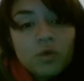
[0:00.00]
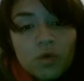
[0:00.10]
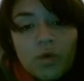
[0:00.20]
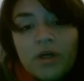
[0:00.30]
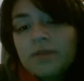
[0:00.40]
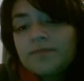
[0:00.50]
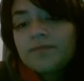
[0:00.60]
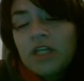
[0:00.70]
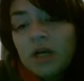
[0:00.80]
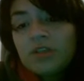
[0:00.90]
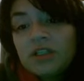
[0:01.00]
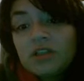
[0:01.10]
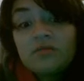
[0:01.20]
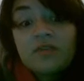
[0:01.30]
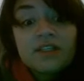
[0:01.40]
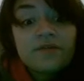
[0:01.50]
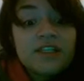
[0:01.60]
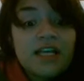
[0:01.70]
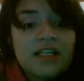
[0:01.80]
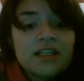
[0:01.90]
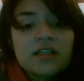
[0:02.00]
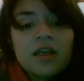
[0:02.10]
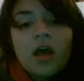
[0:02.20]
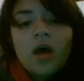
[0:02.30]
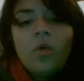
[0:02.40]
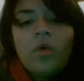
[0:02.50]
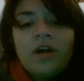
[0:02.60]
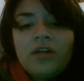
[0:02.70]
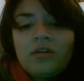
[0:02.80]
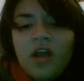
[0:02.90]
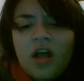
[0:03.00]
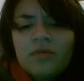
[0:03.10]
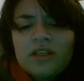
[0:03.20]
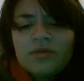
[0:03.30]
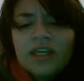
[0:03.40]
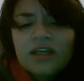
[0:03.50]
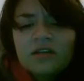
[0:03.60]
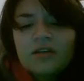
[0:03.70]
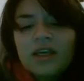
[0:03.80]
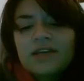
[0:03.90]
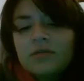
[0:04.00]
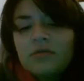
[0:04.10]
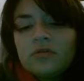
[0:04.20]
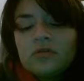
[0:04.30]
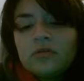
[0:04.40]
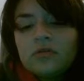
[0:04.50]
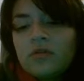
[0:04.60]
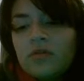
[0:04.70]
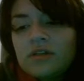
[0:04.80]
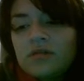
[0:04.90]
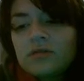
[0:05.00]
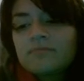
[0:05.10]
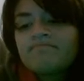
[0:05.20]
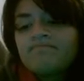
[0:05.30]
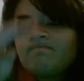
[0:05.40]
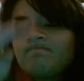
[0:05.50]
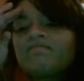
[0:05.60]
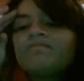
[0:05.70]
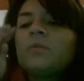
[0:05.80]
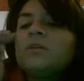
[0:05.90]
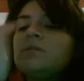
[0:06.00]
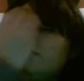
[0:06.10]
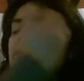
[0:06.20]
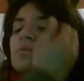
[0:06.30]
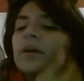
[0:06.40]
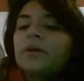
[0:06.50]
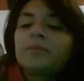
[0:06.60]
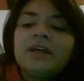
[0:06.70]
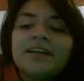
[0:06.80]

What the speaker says: Was where, subject, and the rest of the sentence. Were you at home last weekend? Yes, I was. No, I wasn't. Most of us were.